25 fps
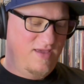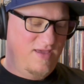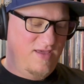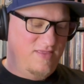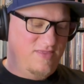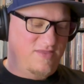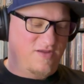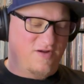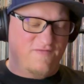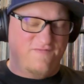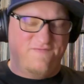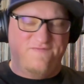
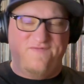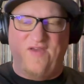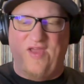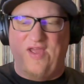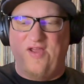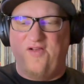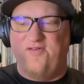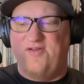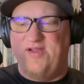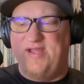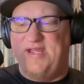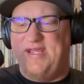They're
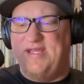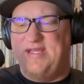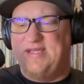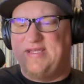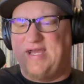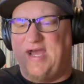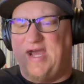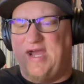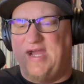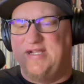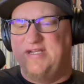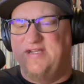very
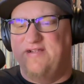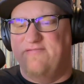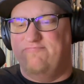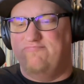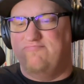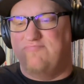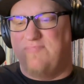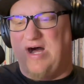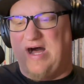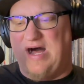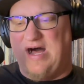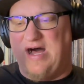kind of
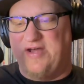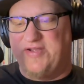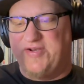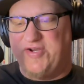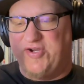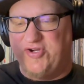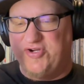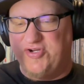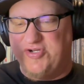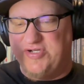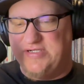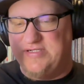
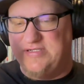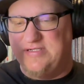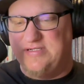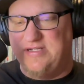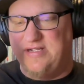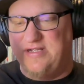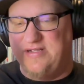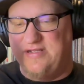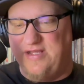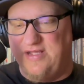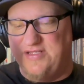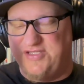modern,
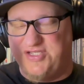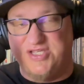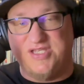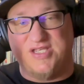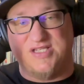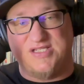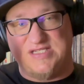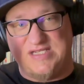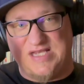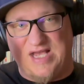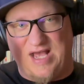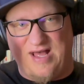to the
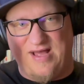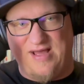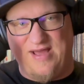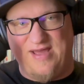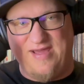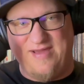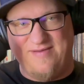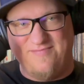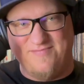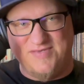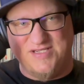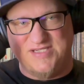
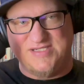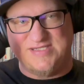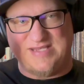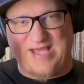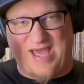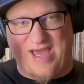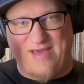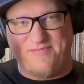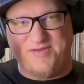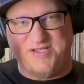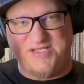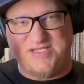time,
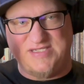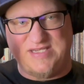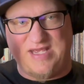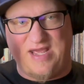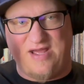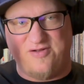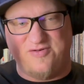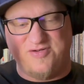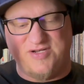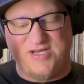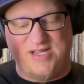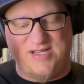Sabbath
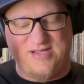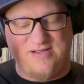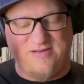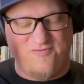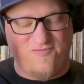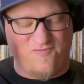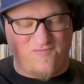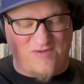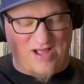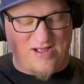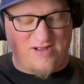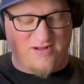
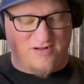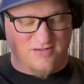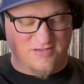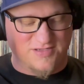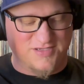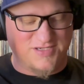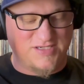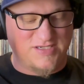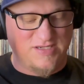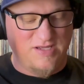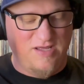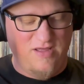sounding
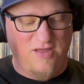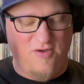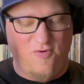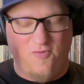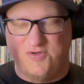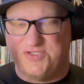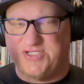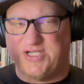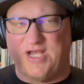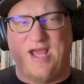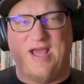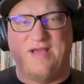records,
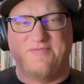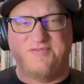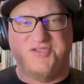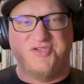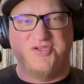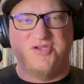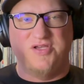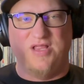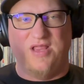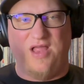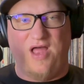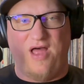which I
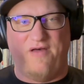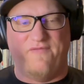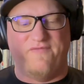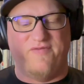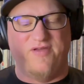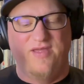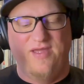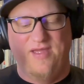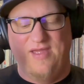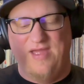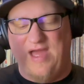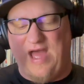absolutely love.
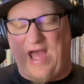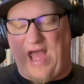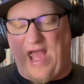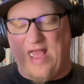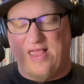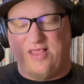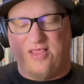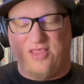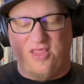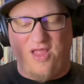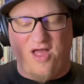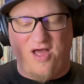I
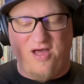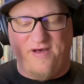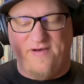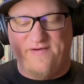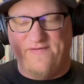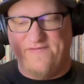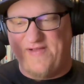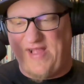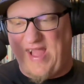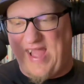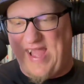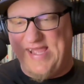
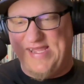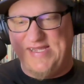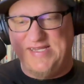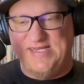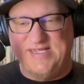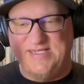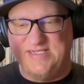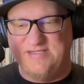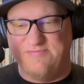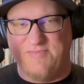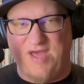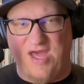love
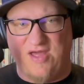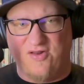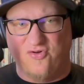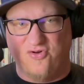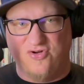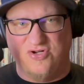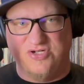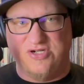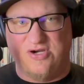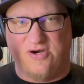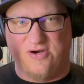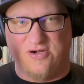80s
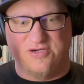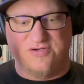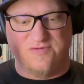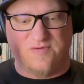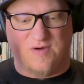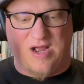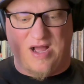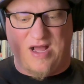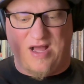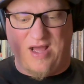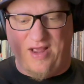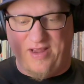metal and hard
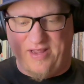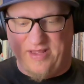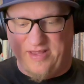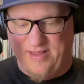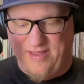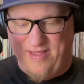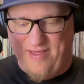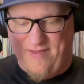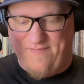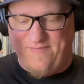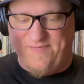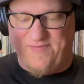rock.
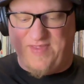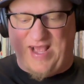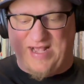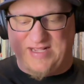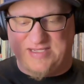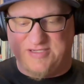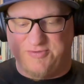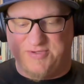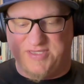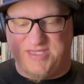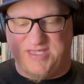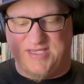
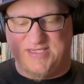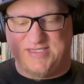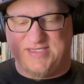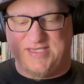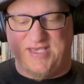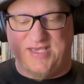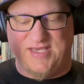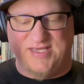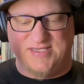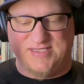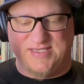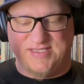That's what this
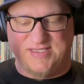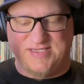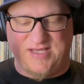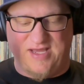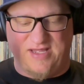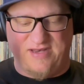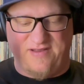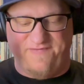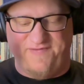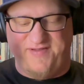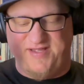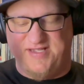is. It's
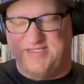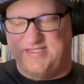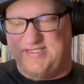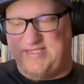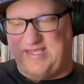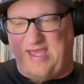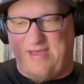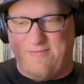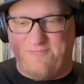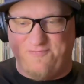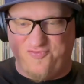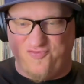kind of
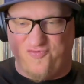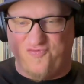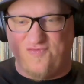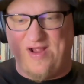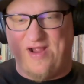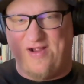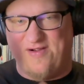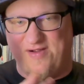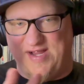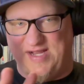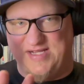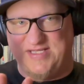
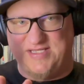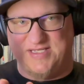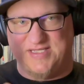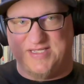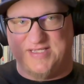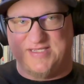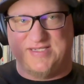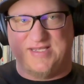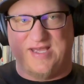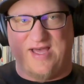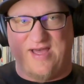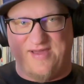contemporary to the
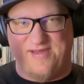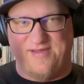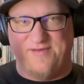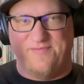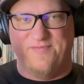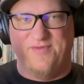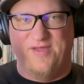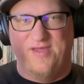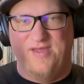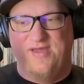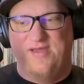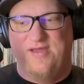
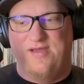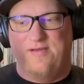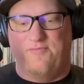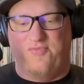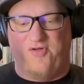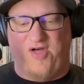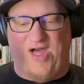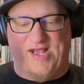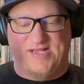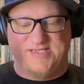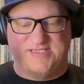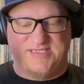time
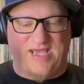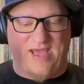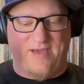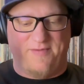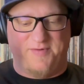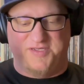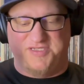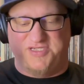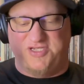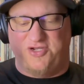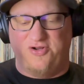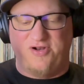Black
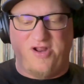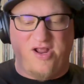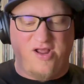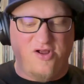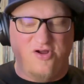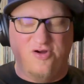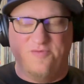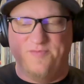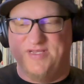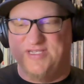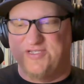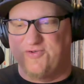Sabbath. Tony
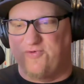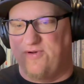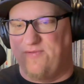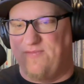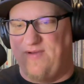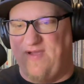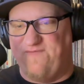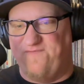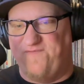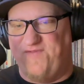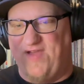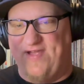Iommi is one of
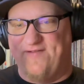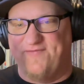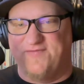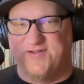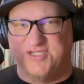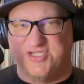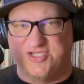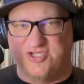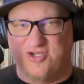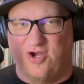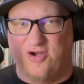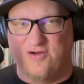my
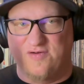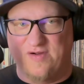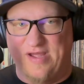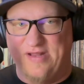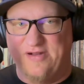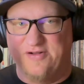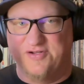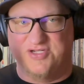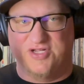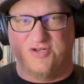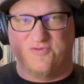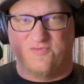favorite
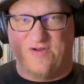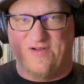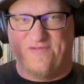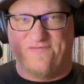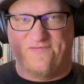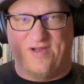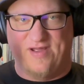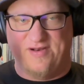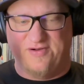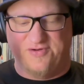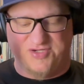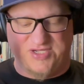songwriters and riff
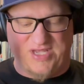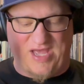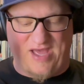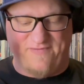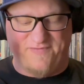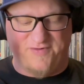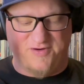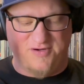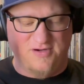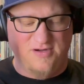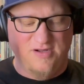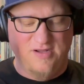writers
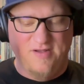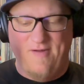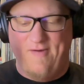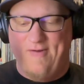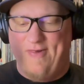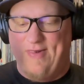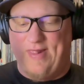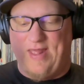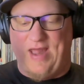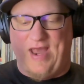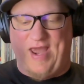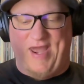ever.
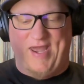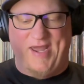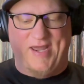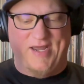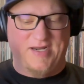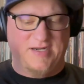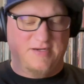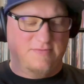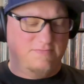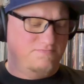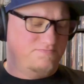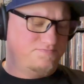
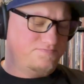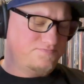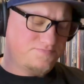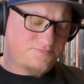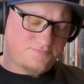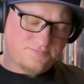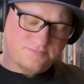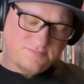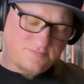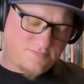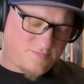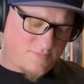And
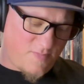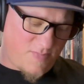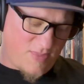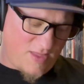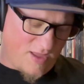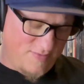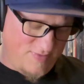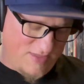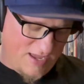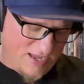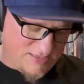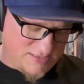
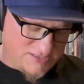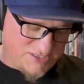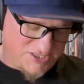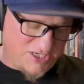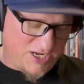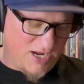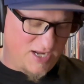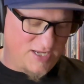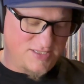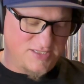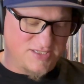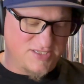that
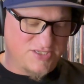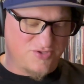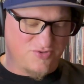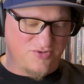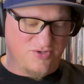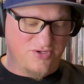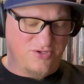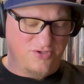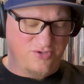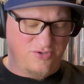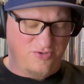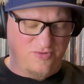shines
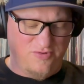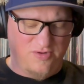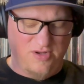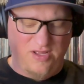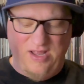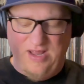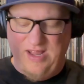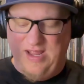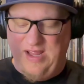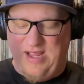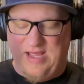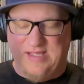through.
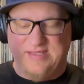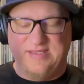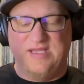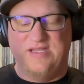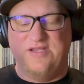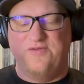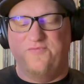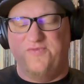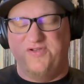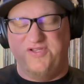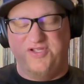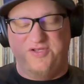And
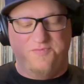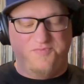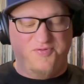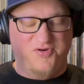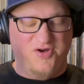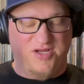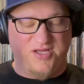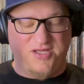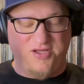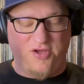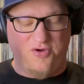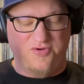then when you
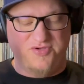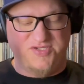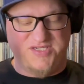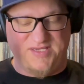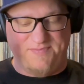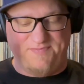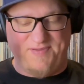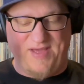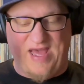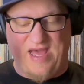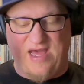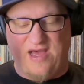put Cozy
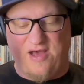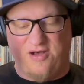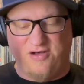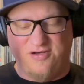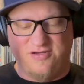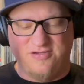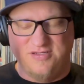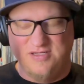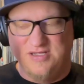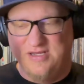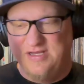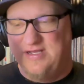
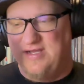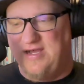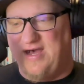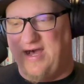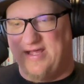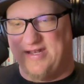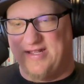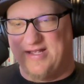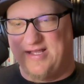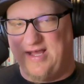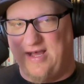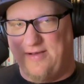Powell
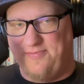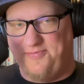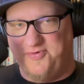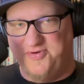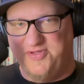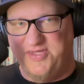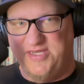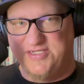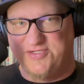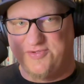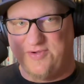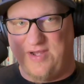on a couple
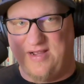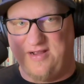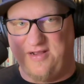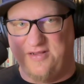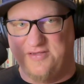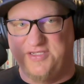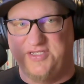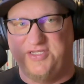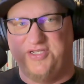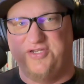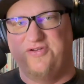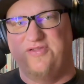of these
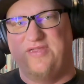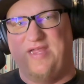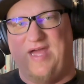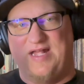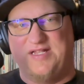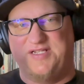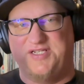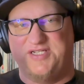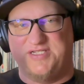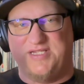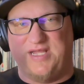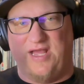records too,
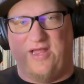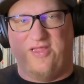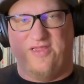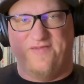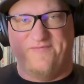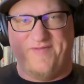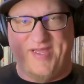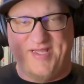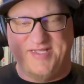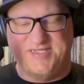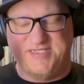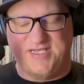that just
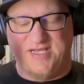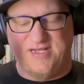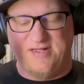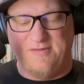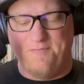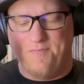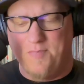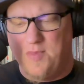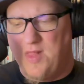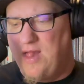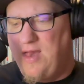elevates it.